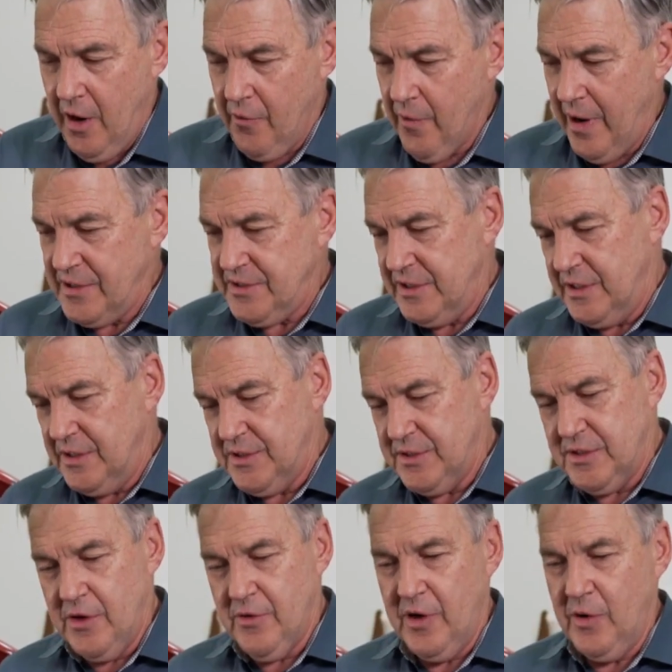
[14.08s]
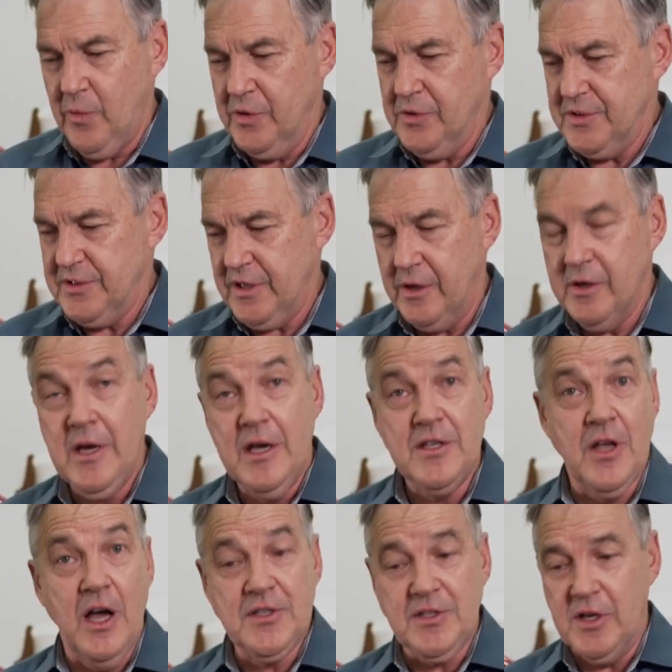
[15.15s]
racing steering wheels. So
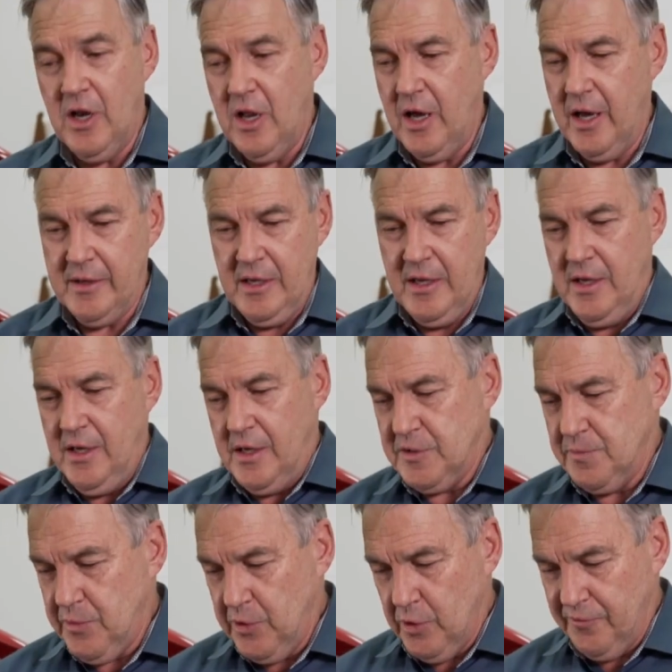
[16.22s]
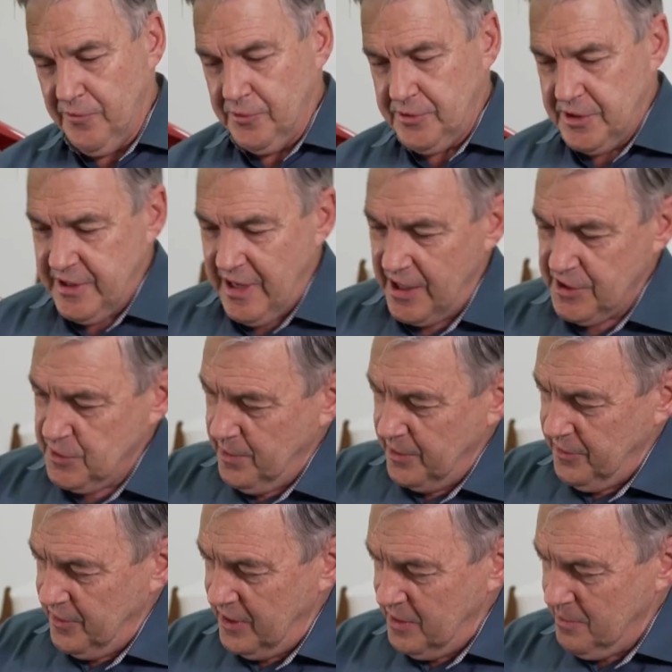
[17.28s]
nice and light, it's beautiful to touch,
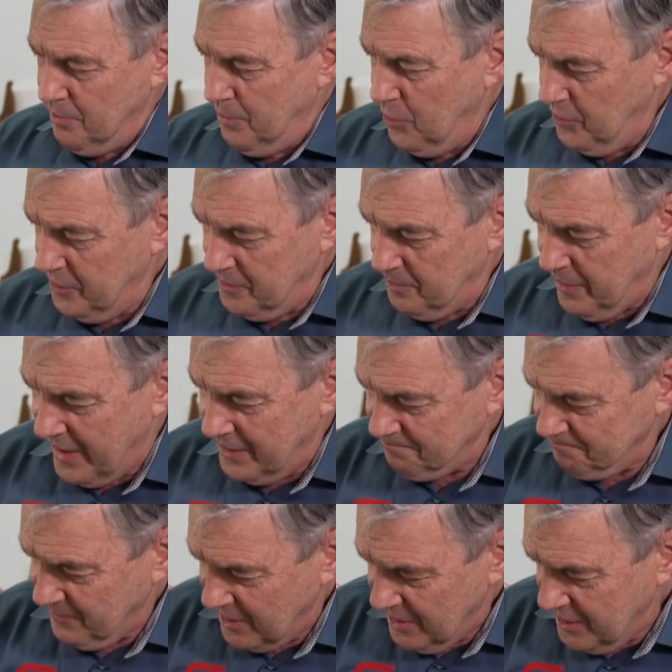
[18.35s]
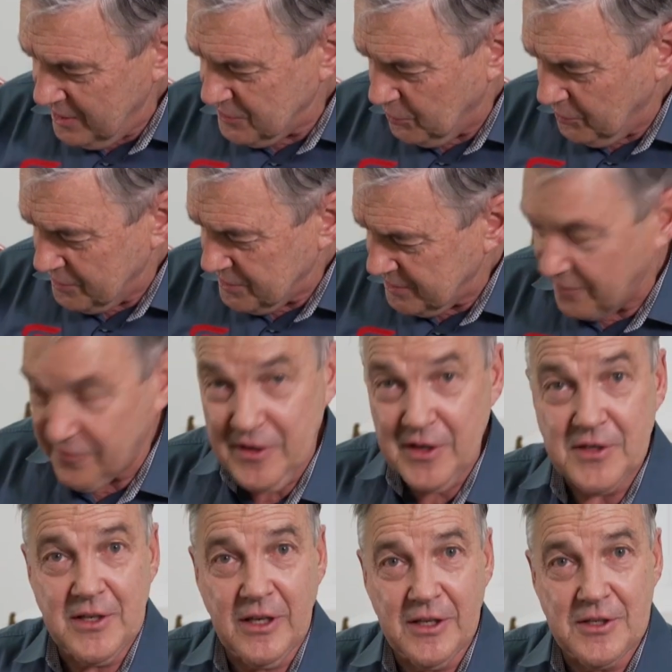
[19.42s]
but the important part is all this stuff here.
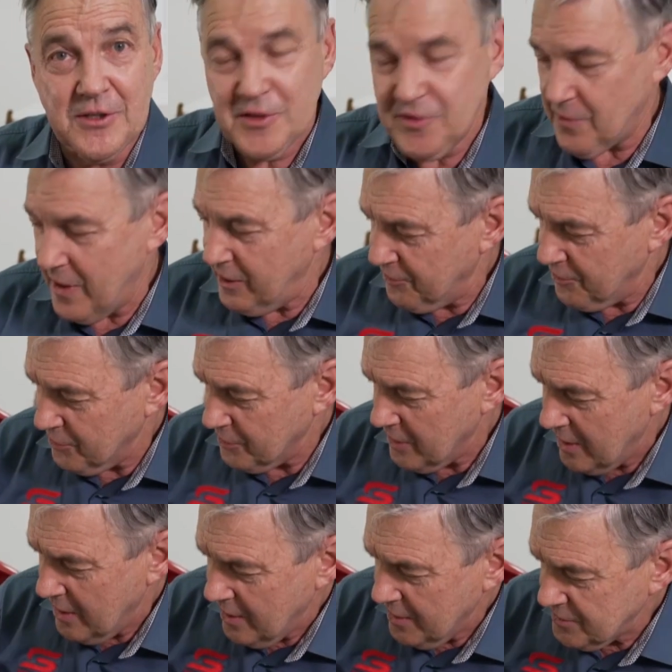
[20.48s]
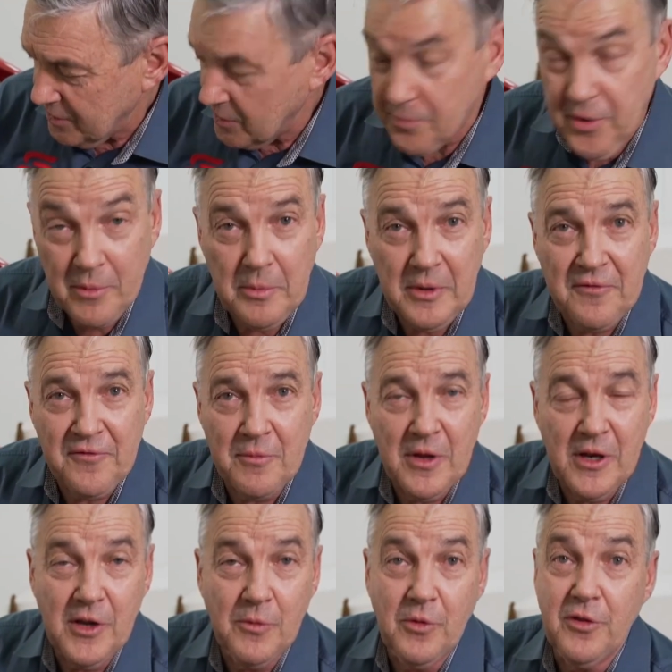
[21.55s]
So let's just rattle through it. So you're probably
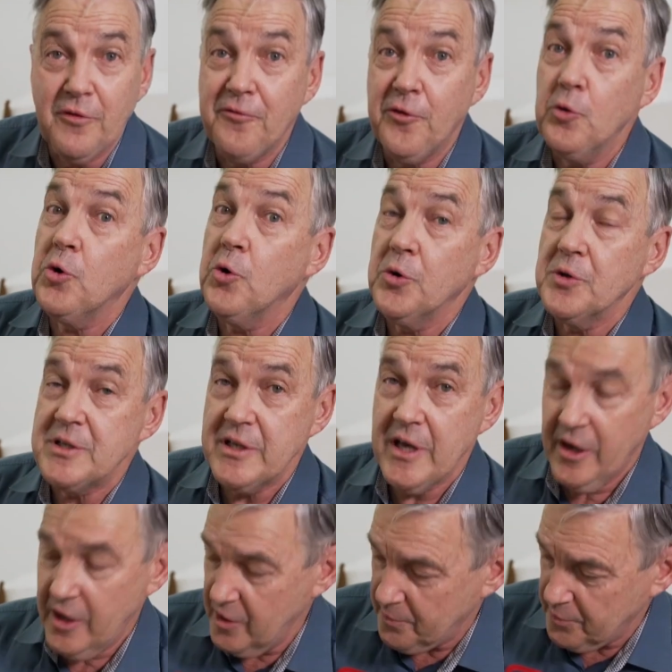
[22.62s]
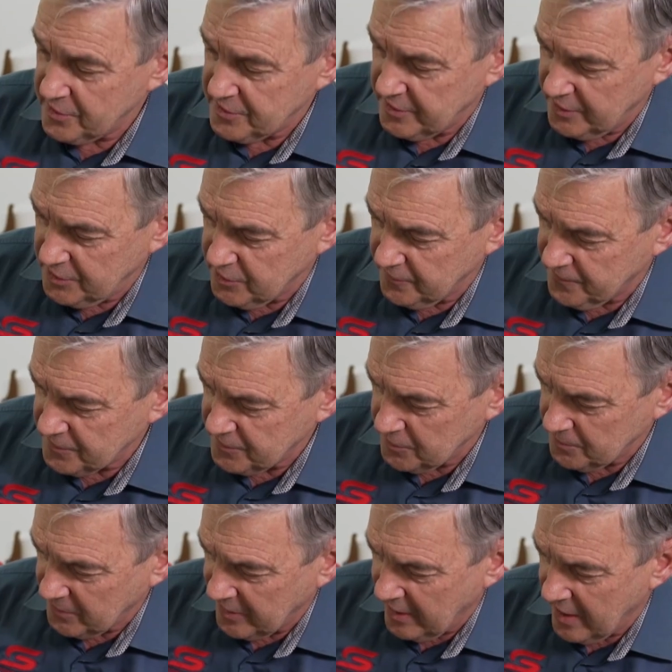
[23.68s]
familiar with the full course yellow procedure for
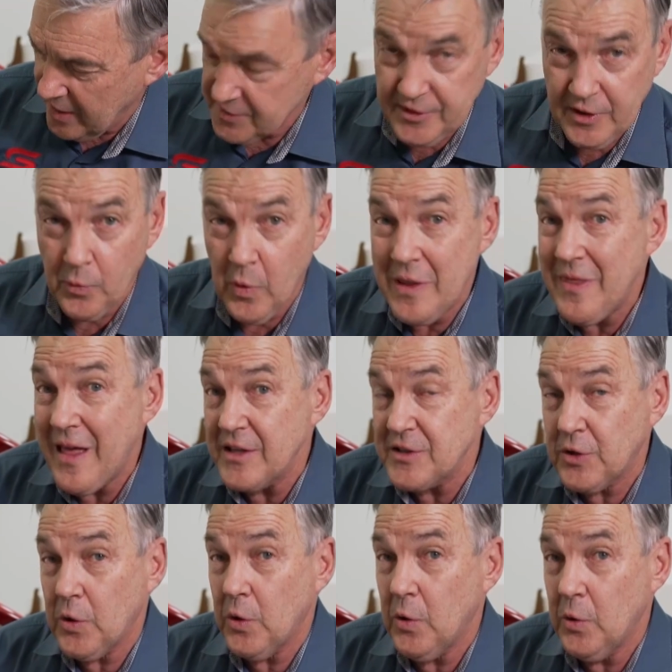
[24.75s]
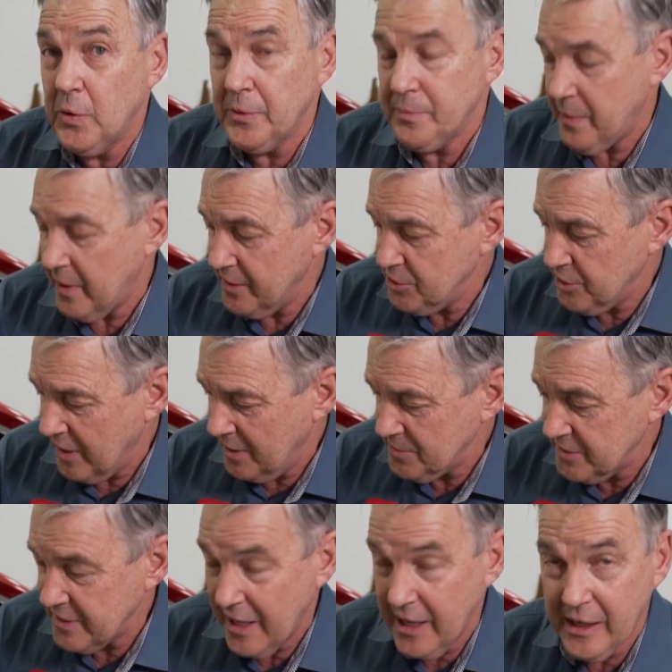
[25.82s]
supercars. So when that's called by James
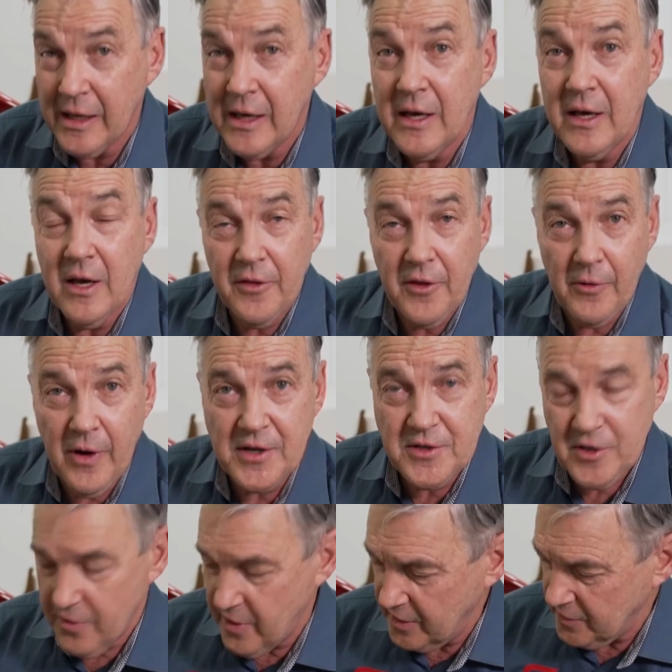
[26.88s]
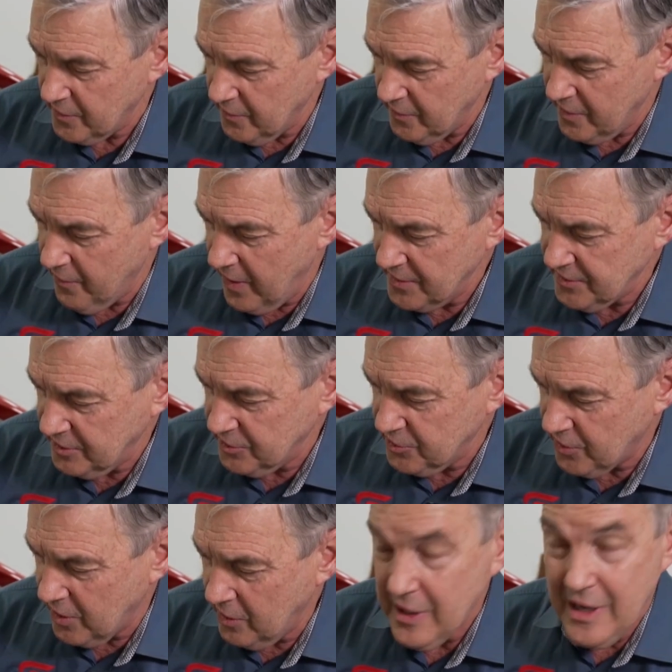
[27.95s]
Taylor, the race director in race control,